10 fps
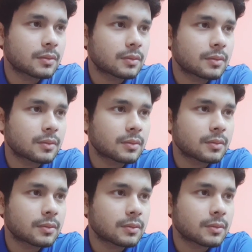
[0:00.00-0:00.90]

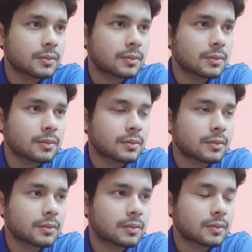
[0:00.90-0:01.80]

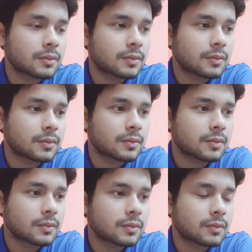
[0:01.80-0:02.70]

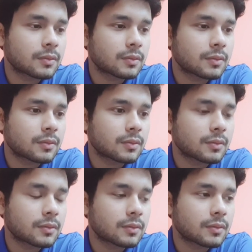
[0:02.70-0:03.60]
No words are spoken by the person on screen.